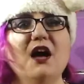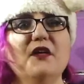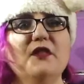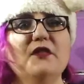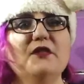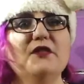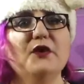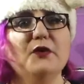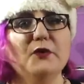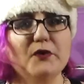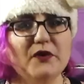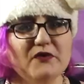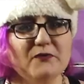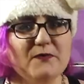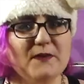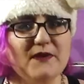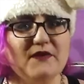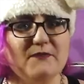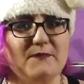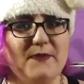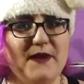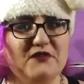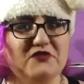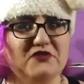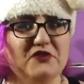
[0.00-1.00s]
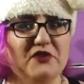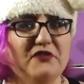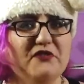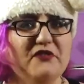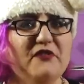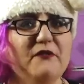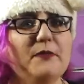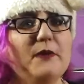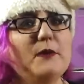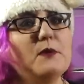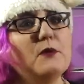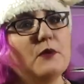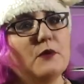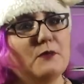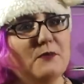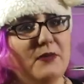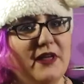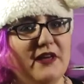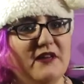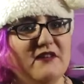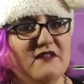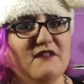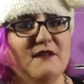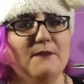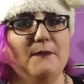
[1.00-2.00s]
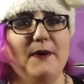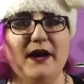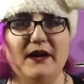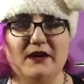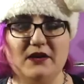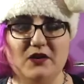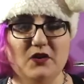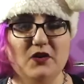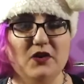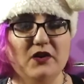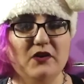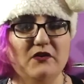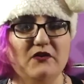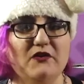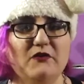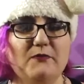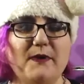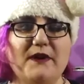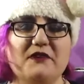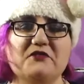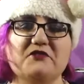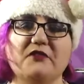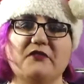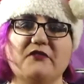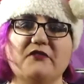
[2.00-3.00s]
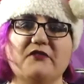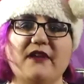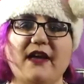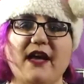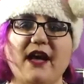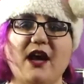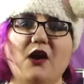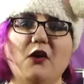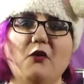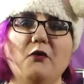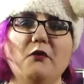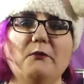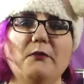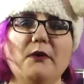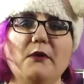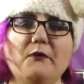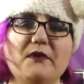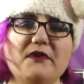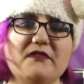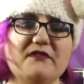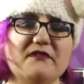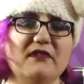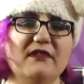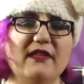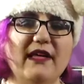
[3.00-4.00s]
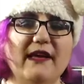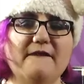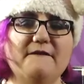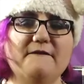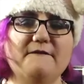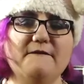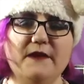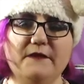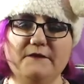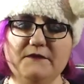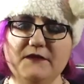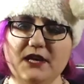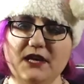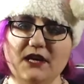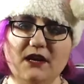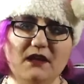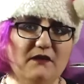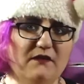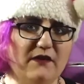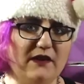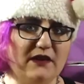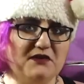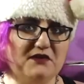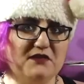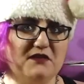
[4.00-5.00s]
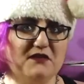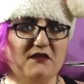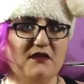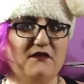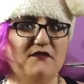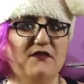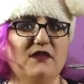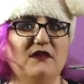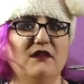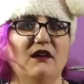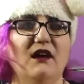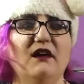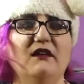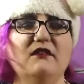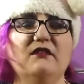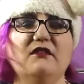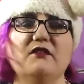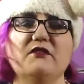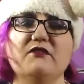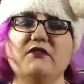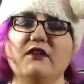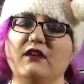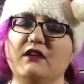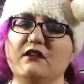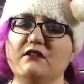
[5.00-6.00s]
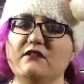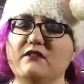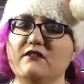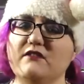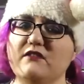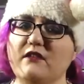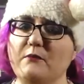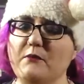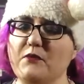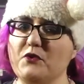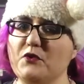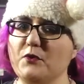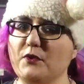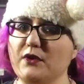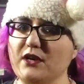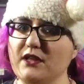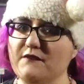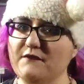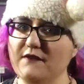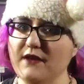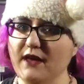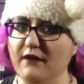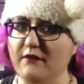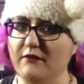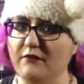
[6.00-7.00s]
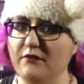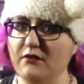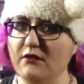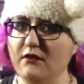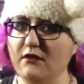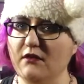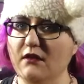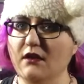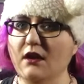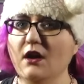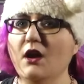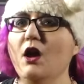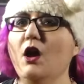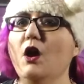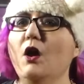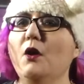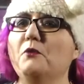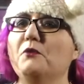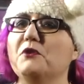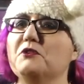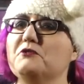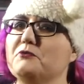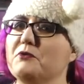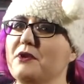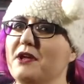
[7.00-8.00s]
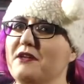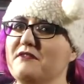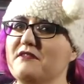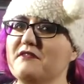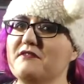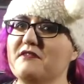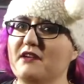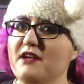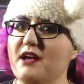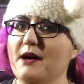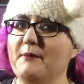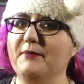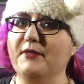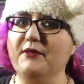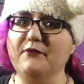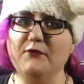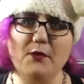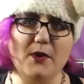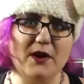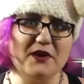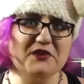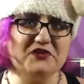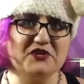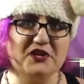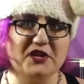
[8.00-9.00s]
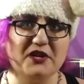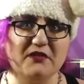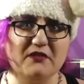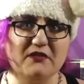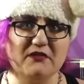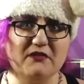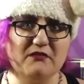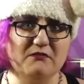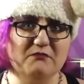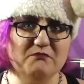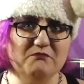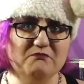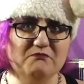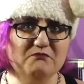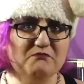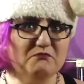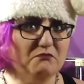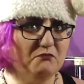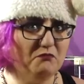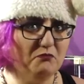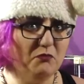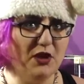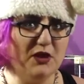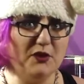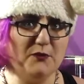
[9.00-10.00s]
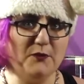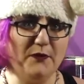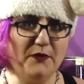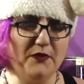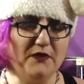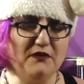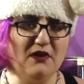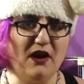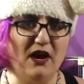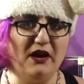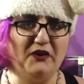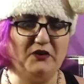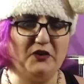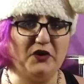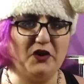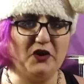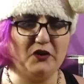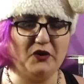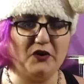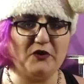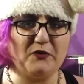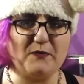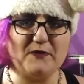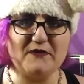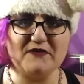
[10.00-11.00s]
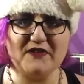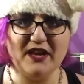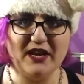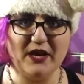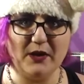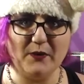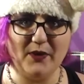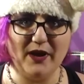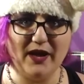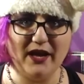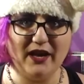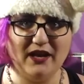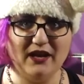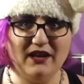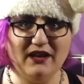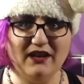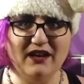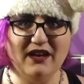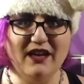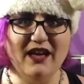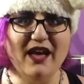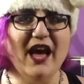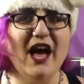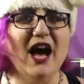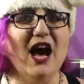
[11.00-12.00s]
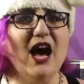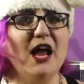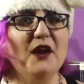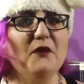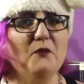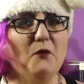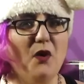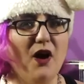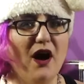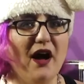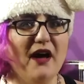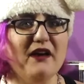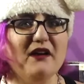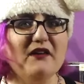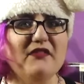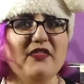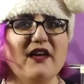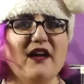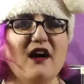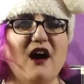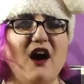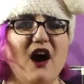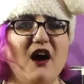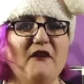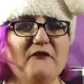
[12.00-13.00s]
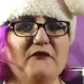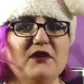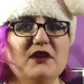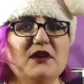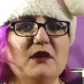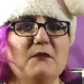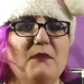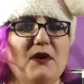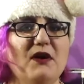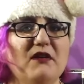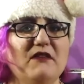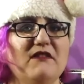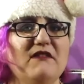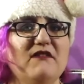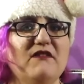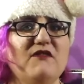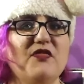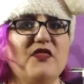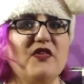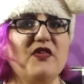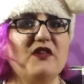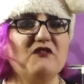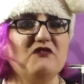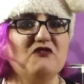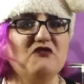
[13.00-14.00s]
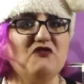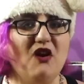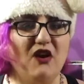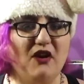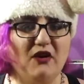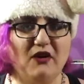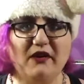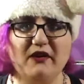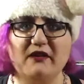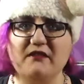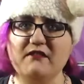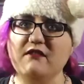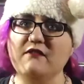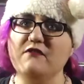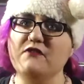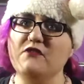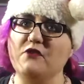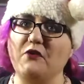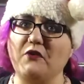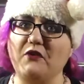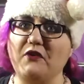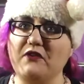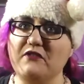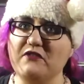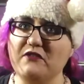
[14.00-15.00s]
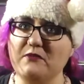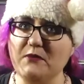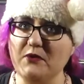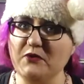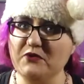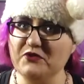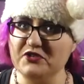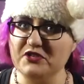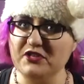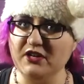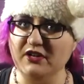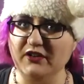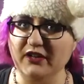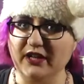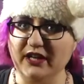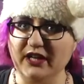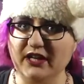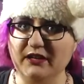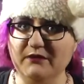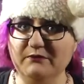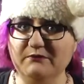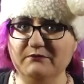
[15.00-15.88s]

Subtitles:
The Christmas specials have been replaced by New Year's specials now, but we still have 15 adventures of the Doctor set on December 25th, which raises a couple of questions. What's with the Doctor and Christmas anyway? And why are they often amongst the darkest of stories emotionally?